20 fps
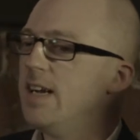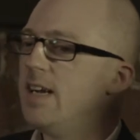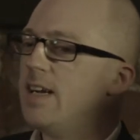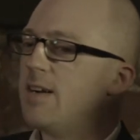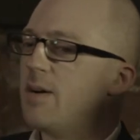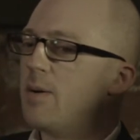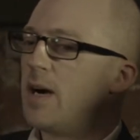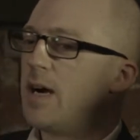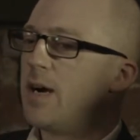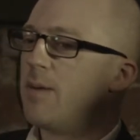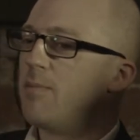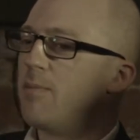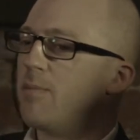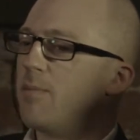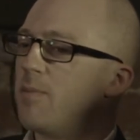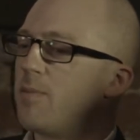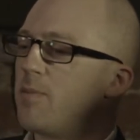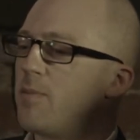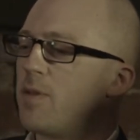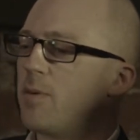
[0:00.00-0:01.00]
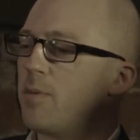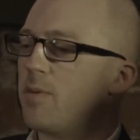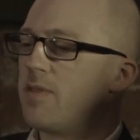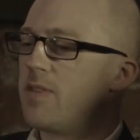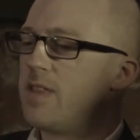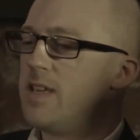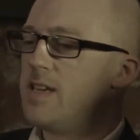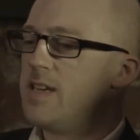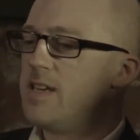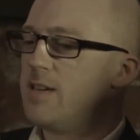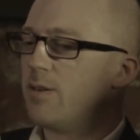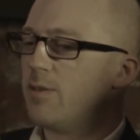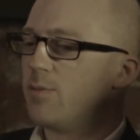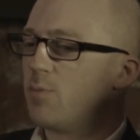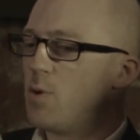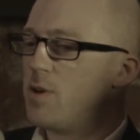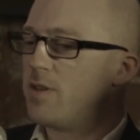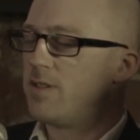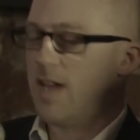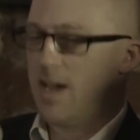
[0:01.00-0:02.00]
The
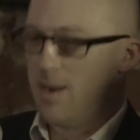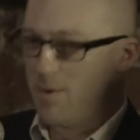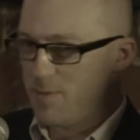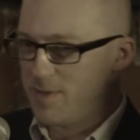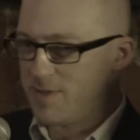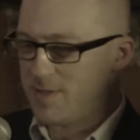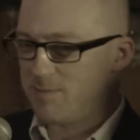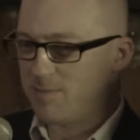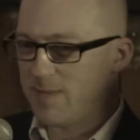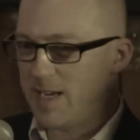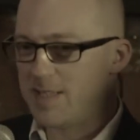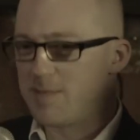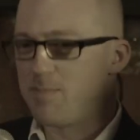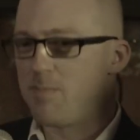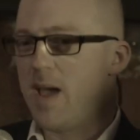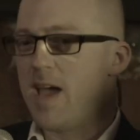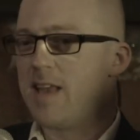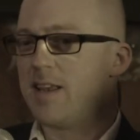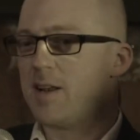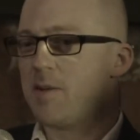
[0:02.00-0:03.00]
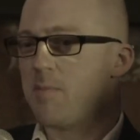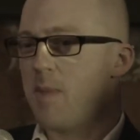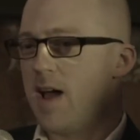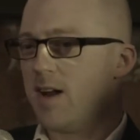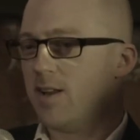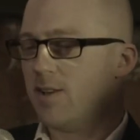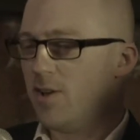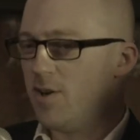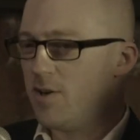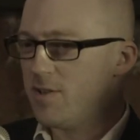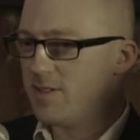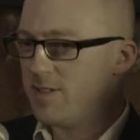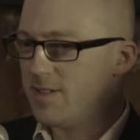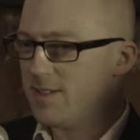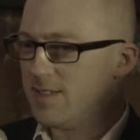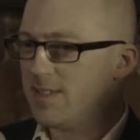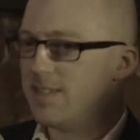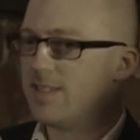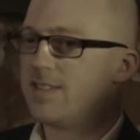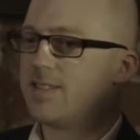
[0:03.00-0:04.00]
word terrorism gets bandied about a lot.
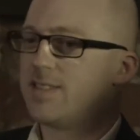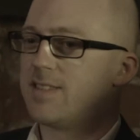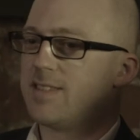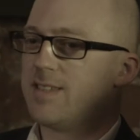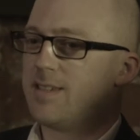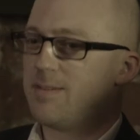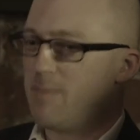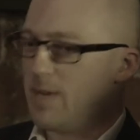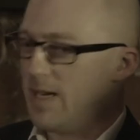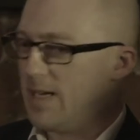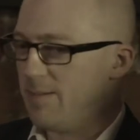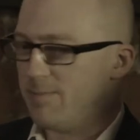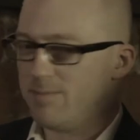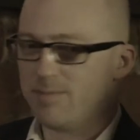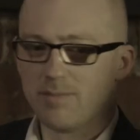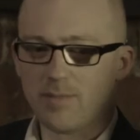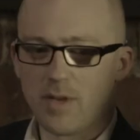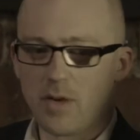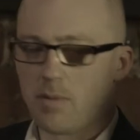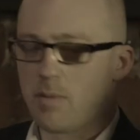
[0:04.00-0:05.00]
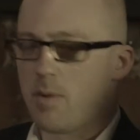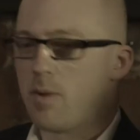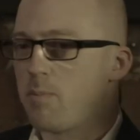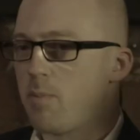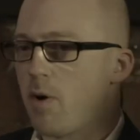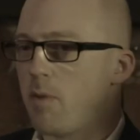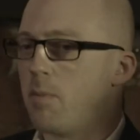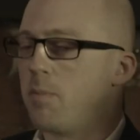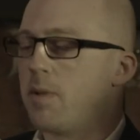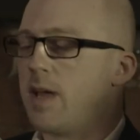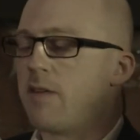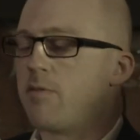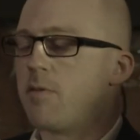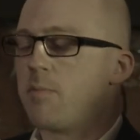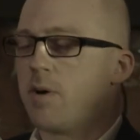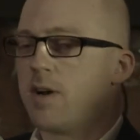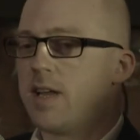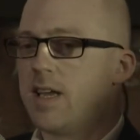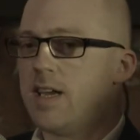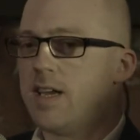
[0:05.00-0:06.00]
It's probably
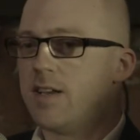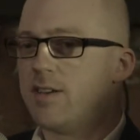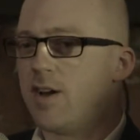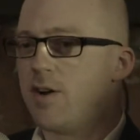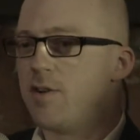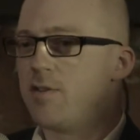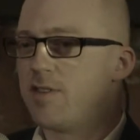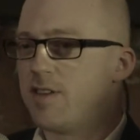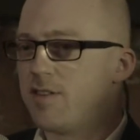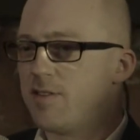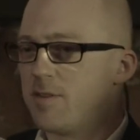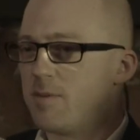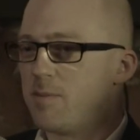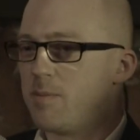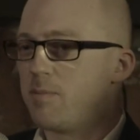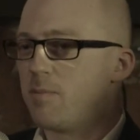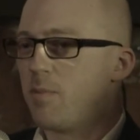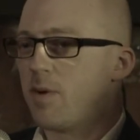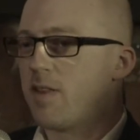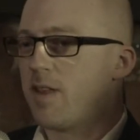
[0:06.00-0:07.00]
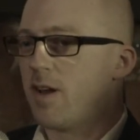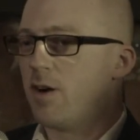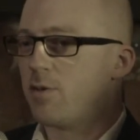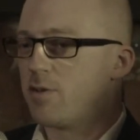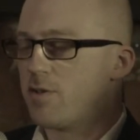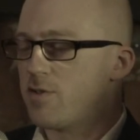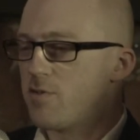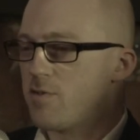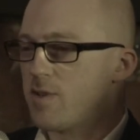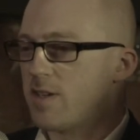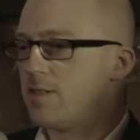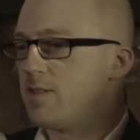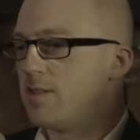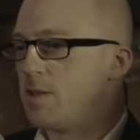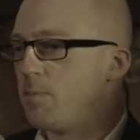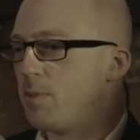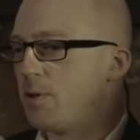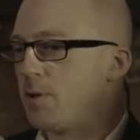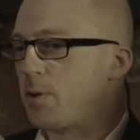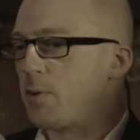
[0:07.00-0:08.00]
everybody here knows that's one of the oldest tricks in the
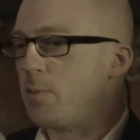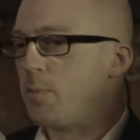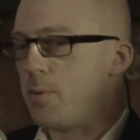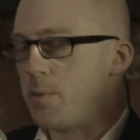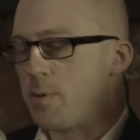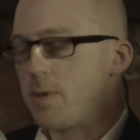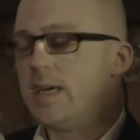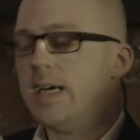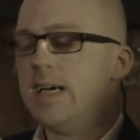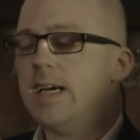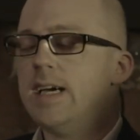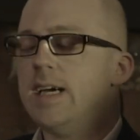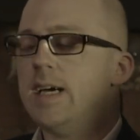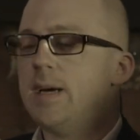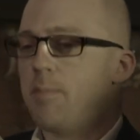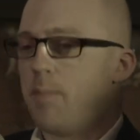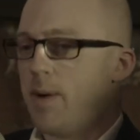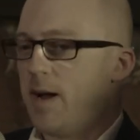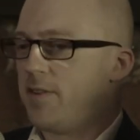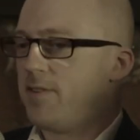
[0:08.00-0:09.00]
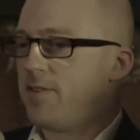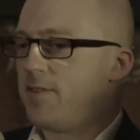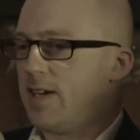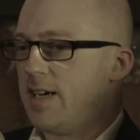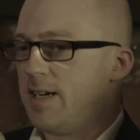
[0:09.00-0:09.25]
political book, but